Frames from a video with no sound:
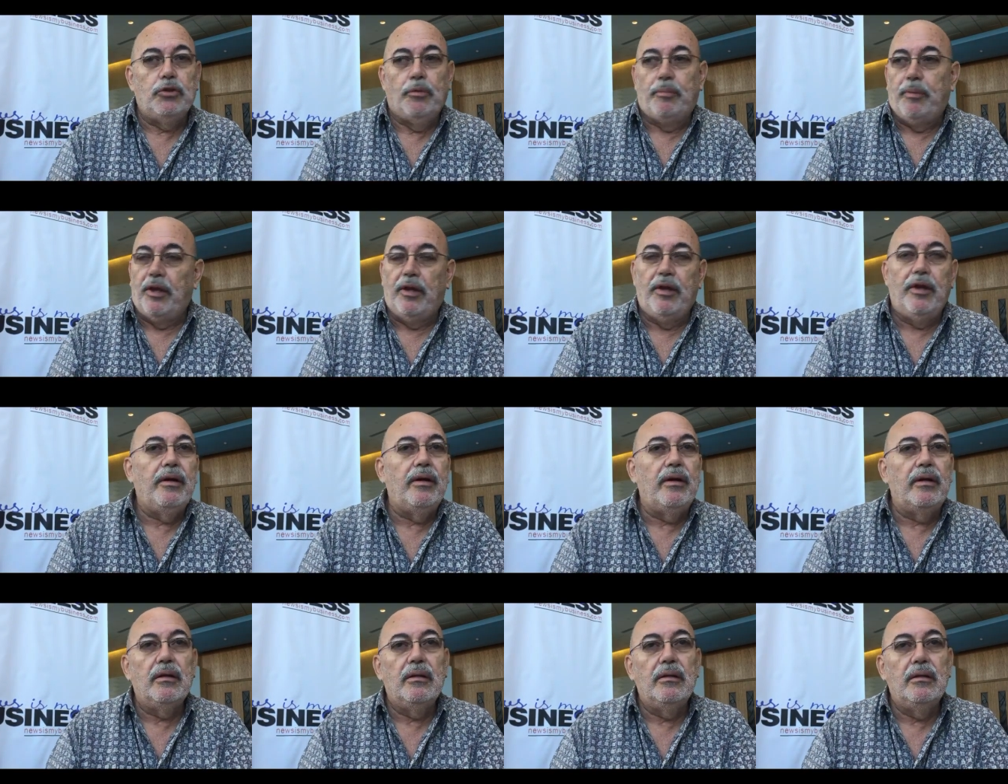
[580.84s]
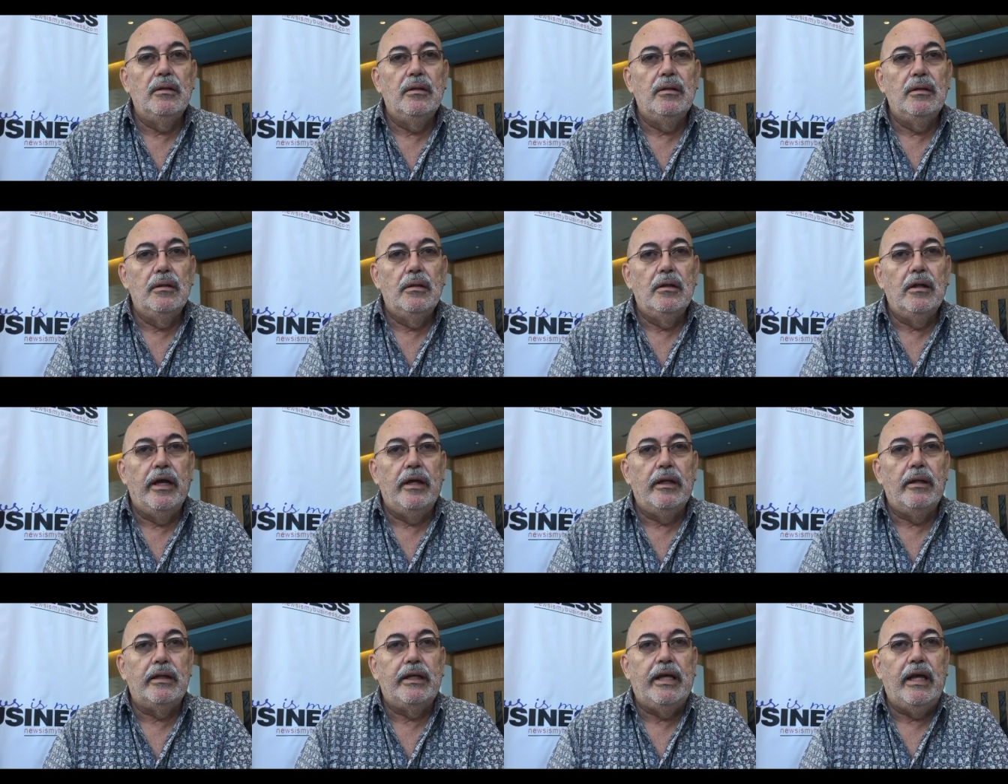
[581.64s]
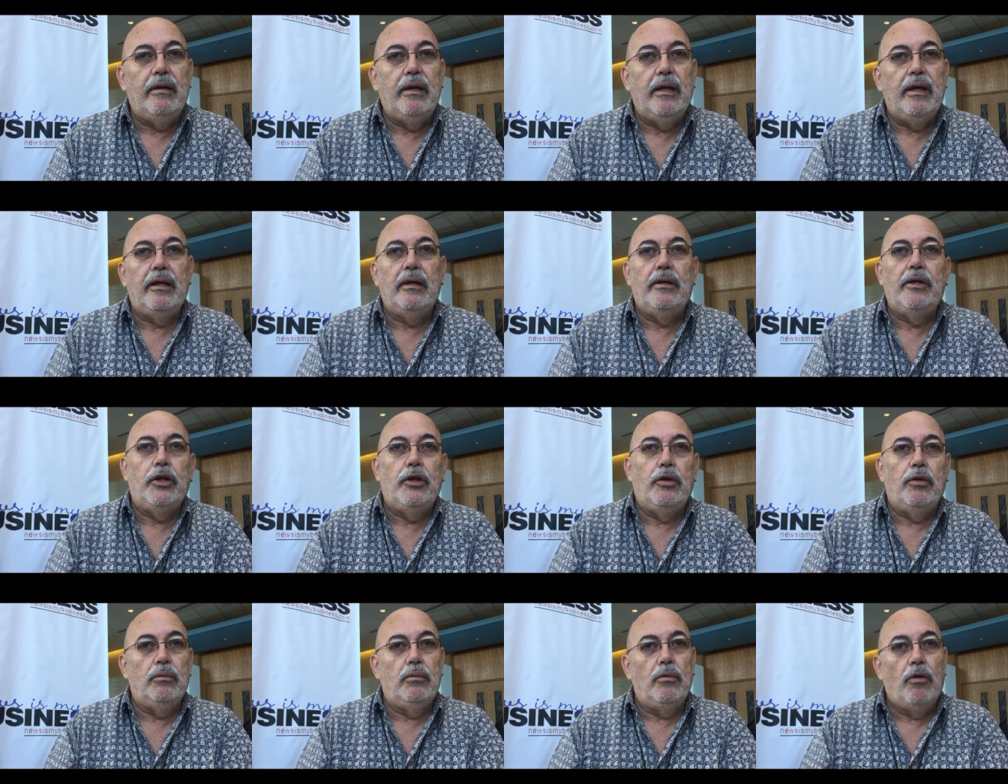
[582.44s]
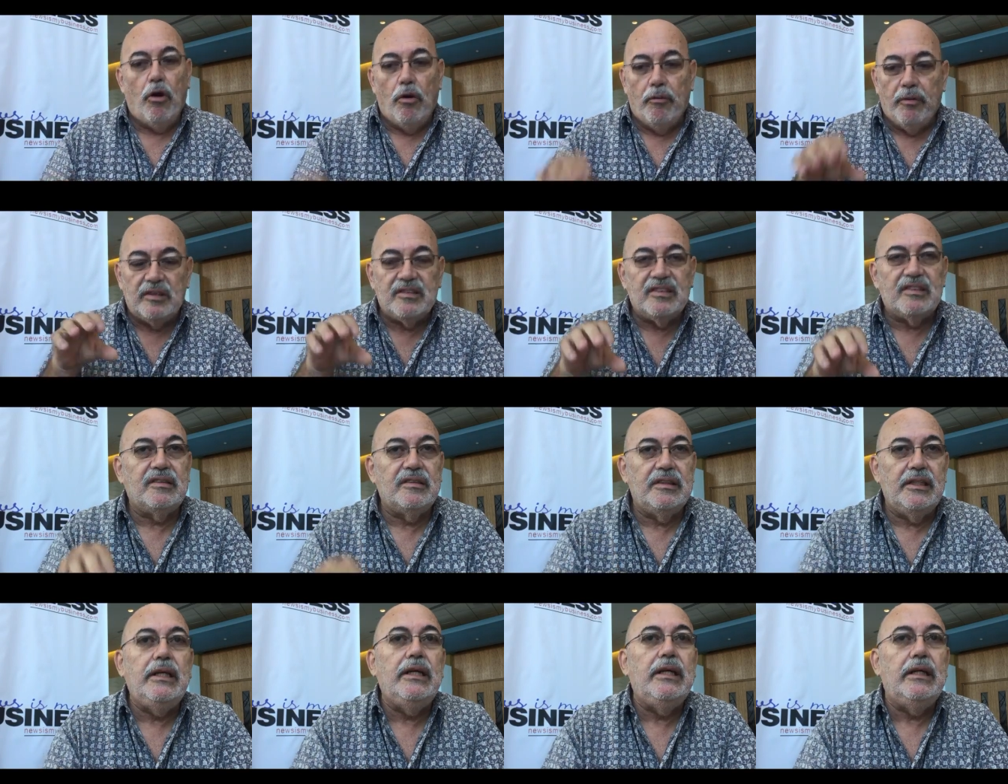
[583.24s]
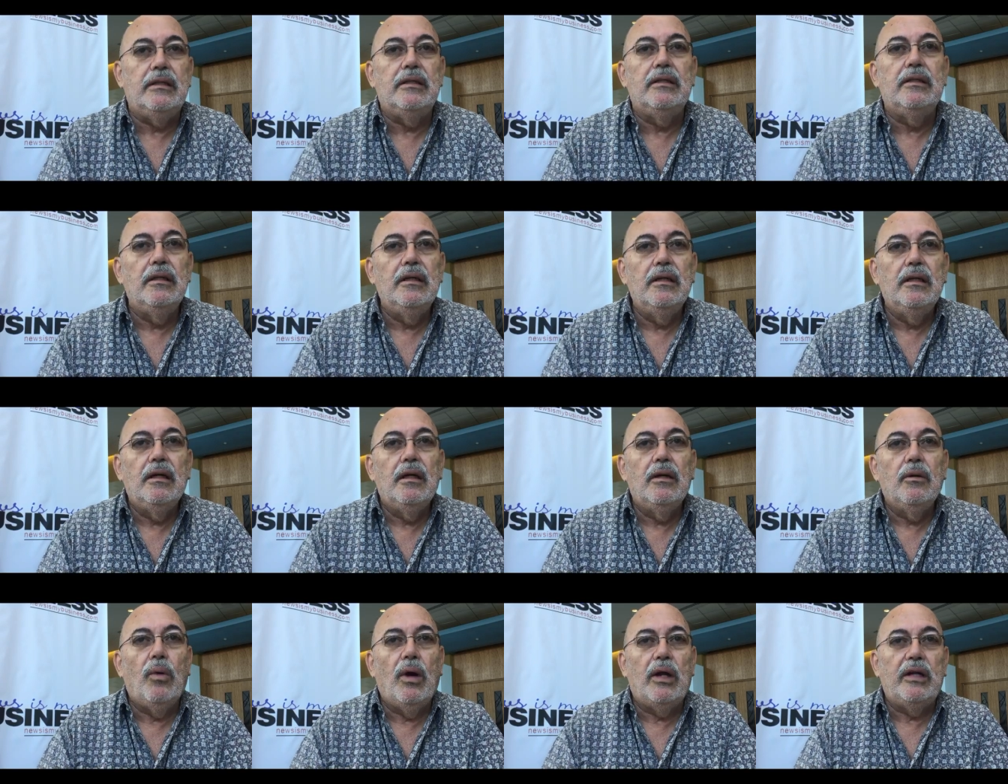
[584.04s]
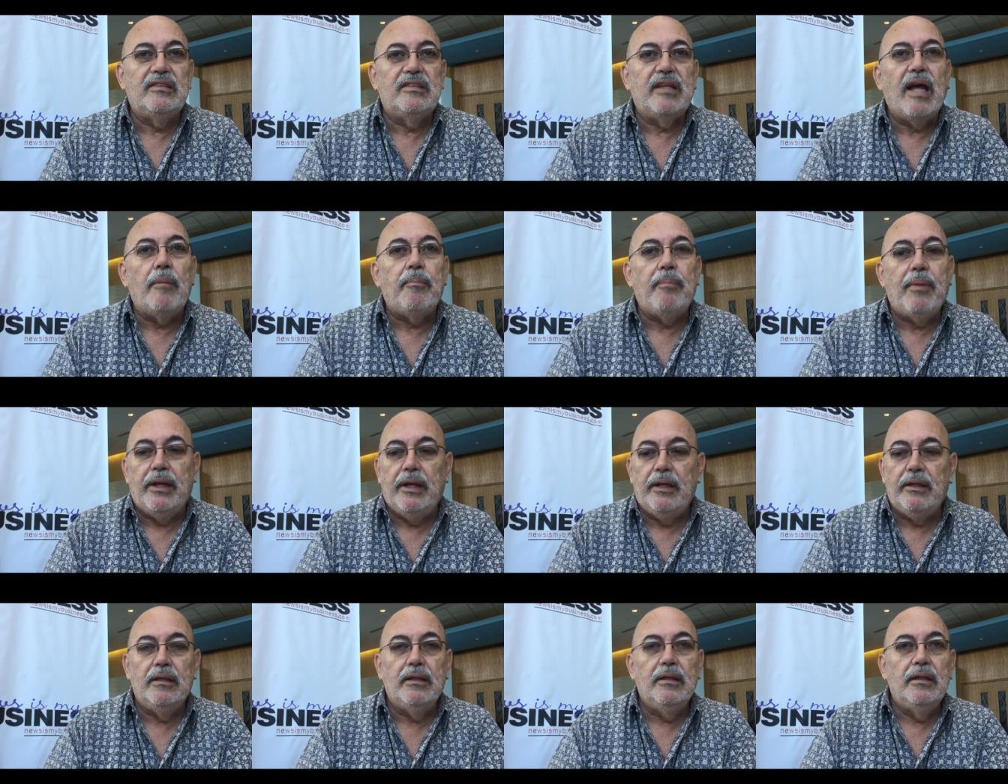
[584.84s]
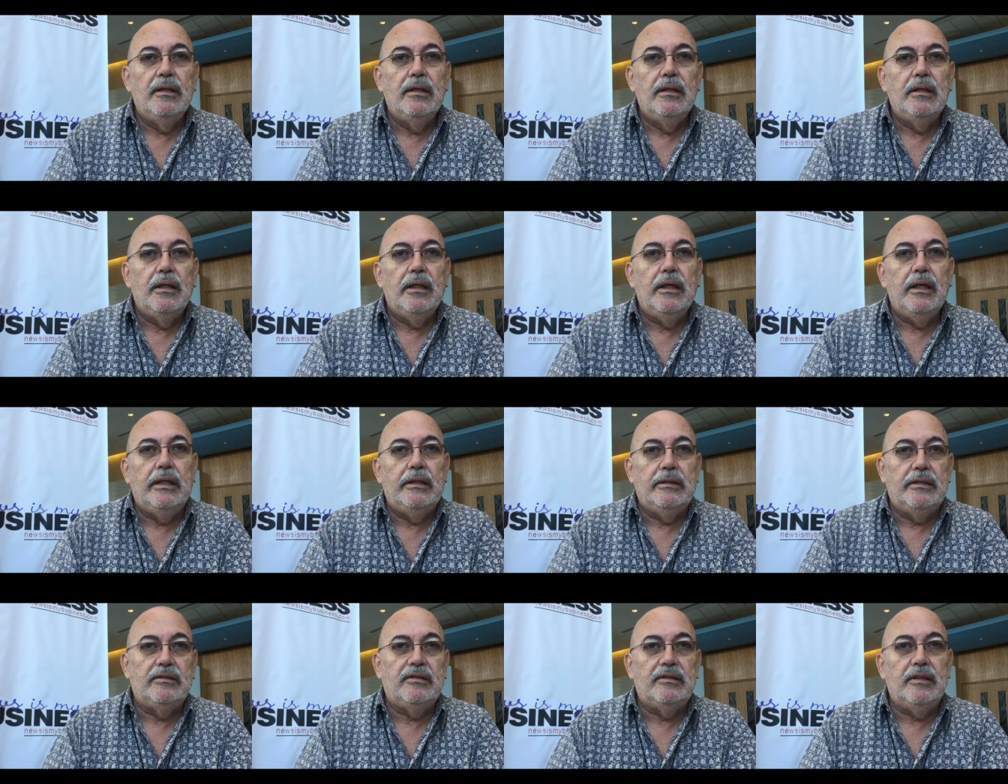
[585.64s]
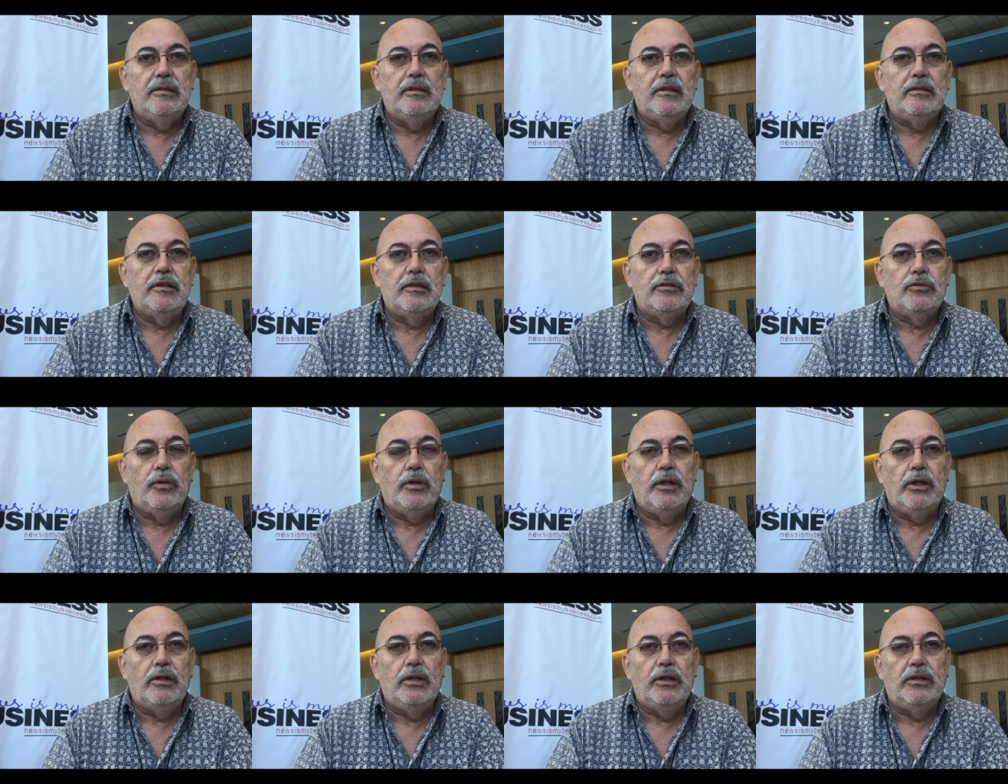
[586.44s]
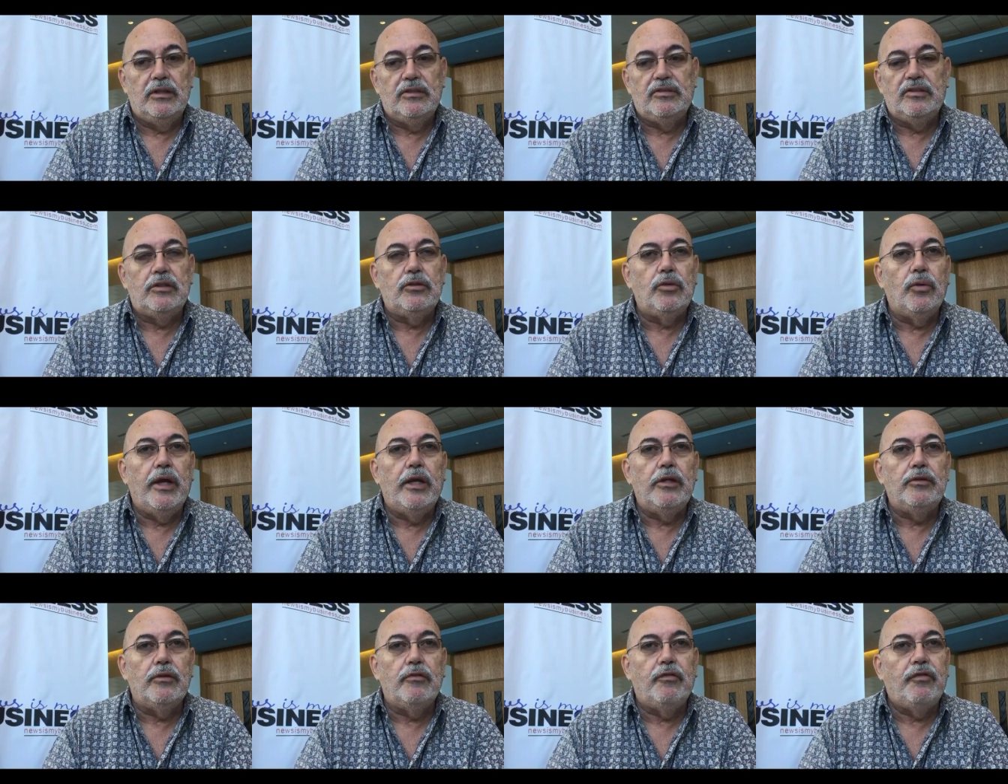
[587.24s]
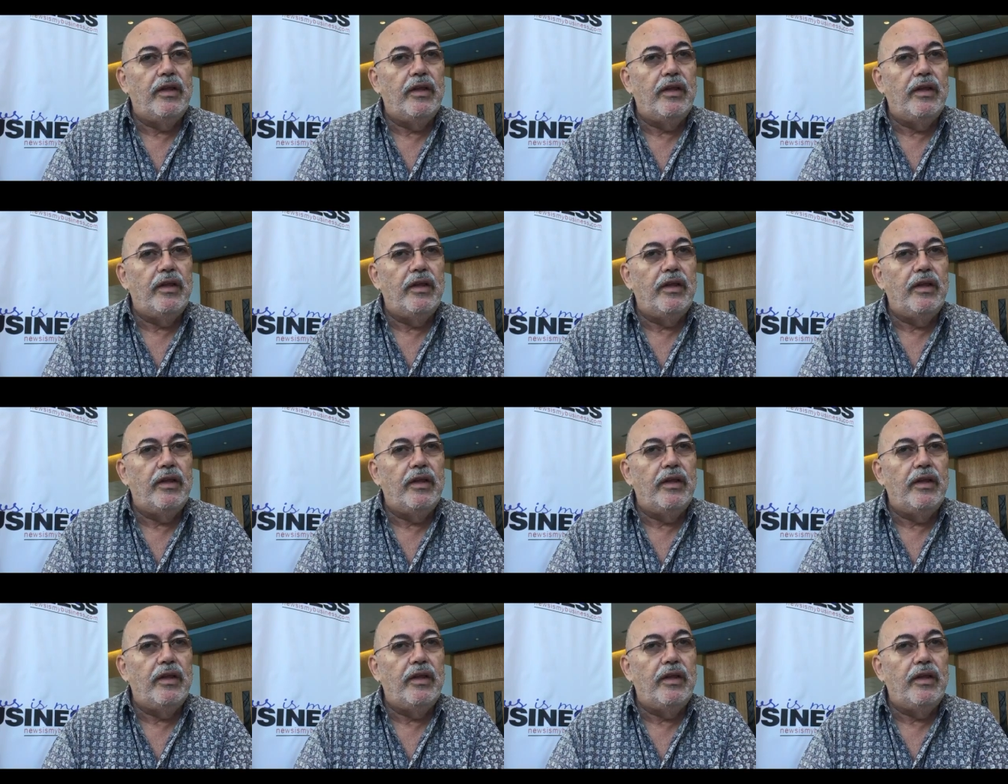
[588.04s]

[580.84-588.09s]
should be here. Okay. Uh, you know, overseeing what is happening in this in this situ in this situation.